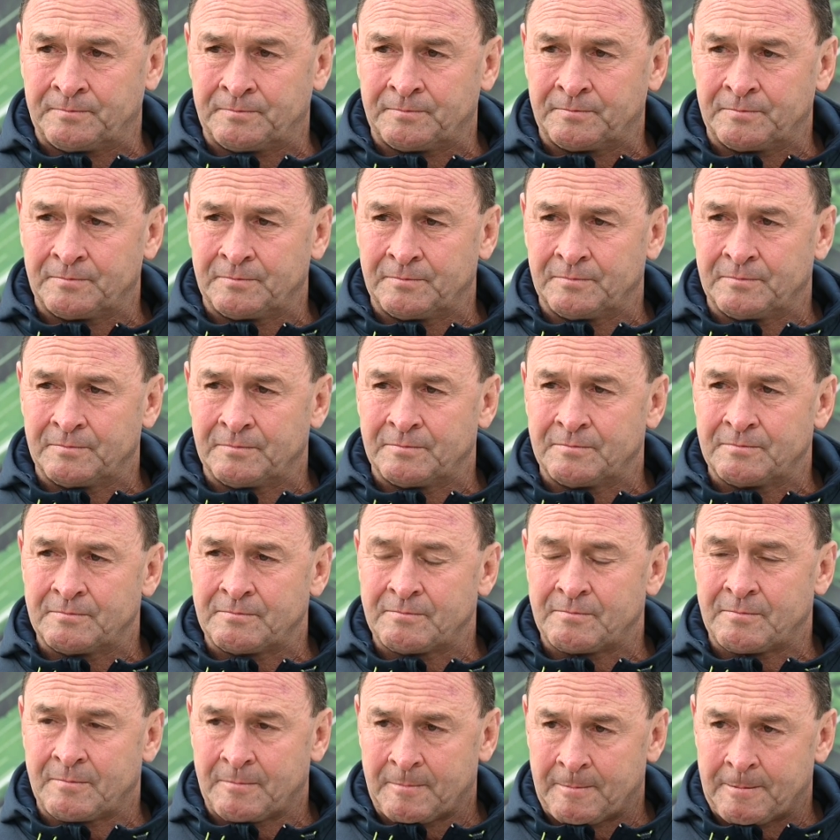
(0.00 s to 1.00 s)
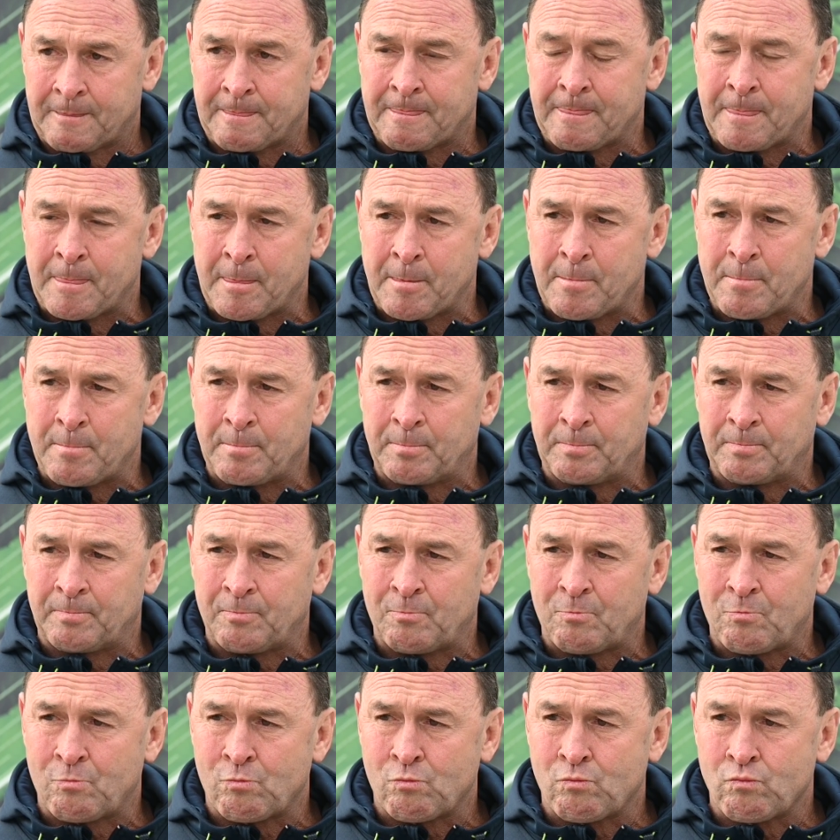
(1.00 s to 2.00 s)

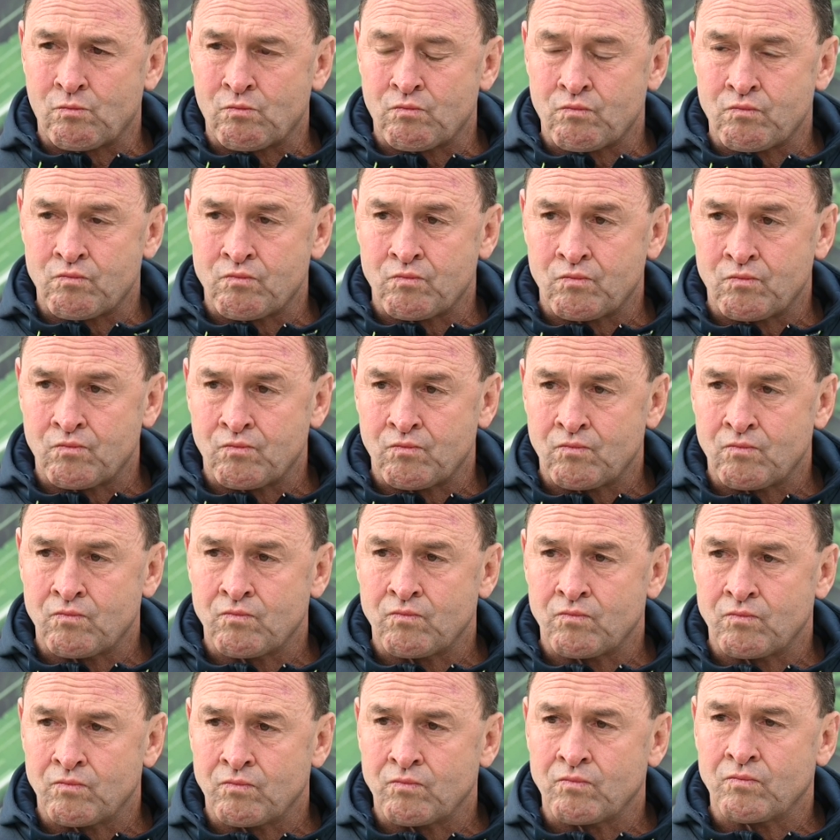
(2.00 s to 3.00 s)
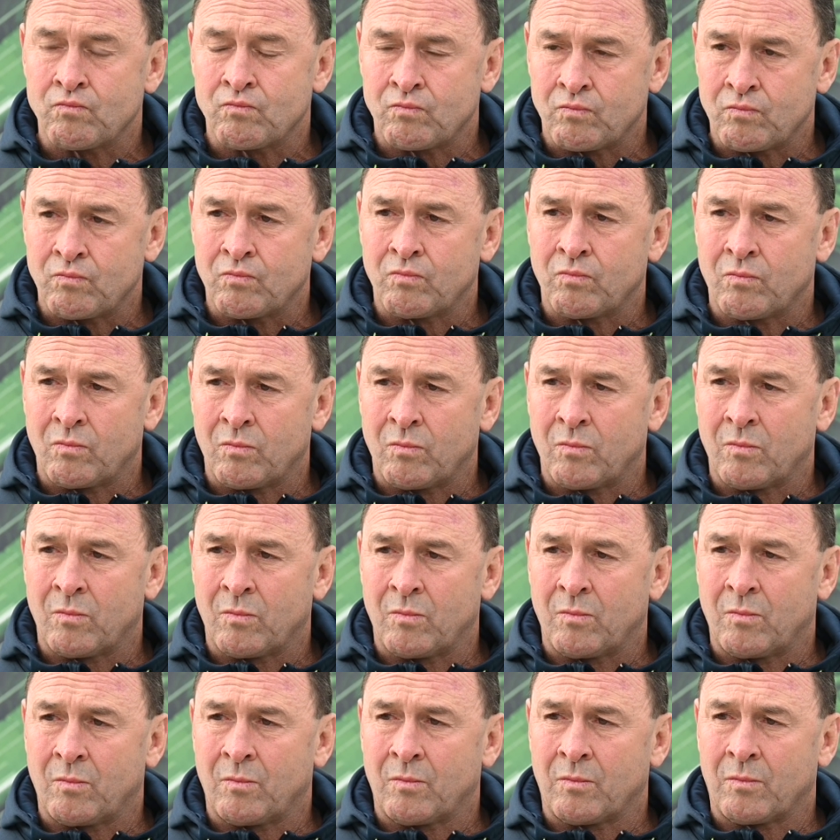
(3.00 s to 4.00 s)

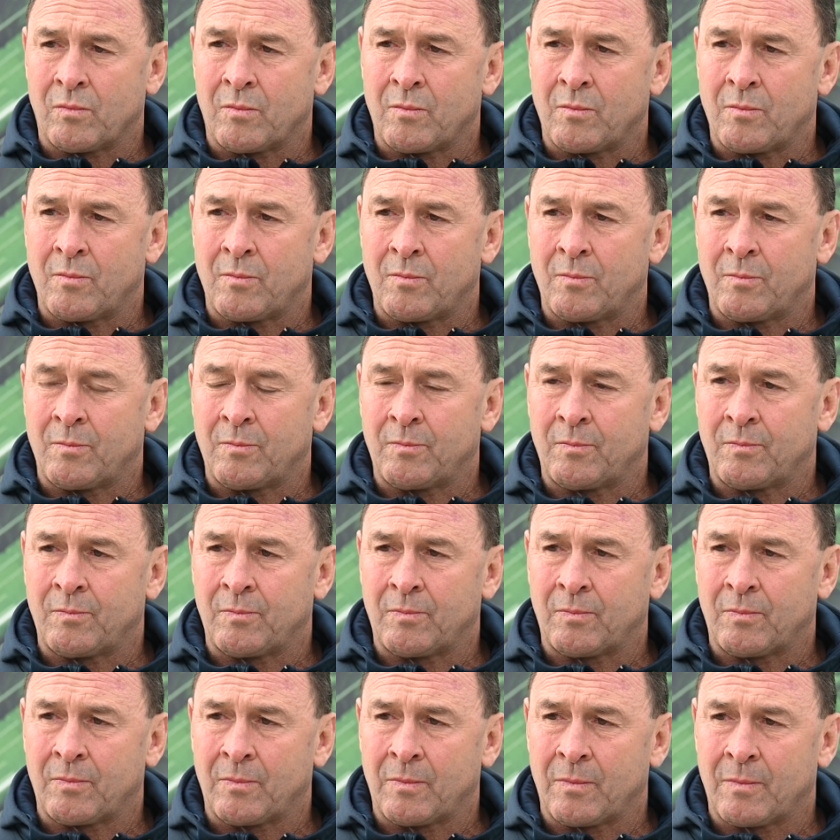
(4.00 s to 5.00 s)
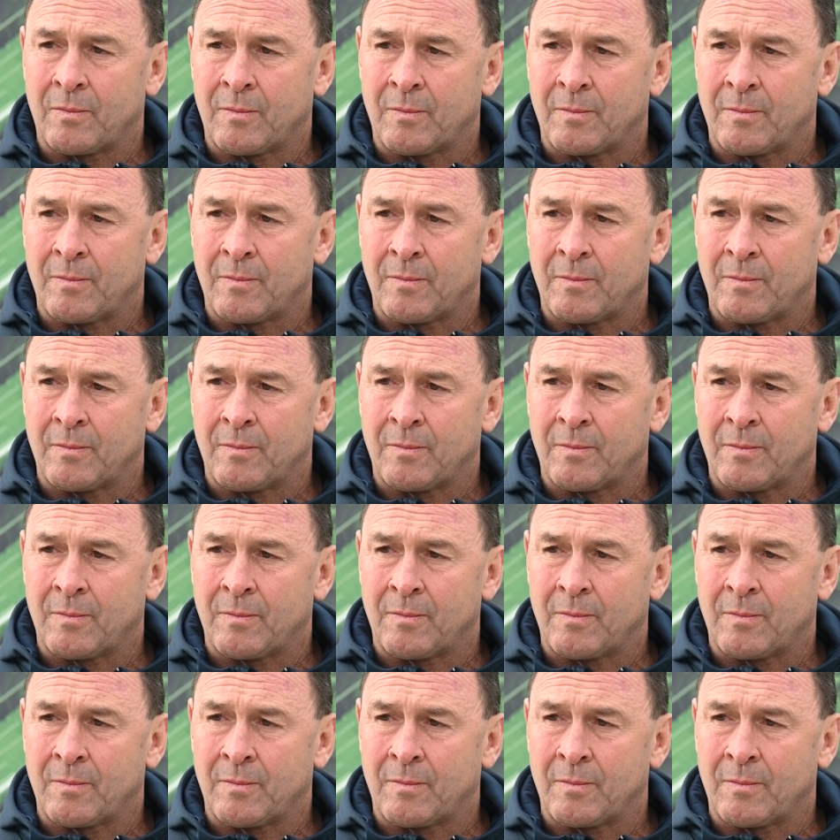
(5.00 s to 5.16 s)
[no speech]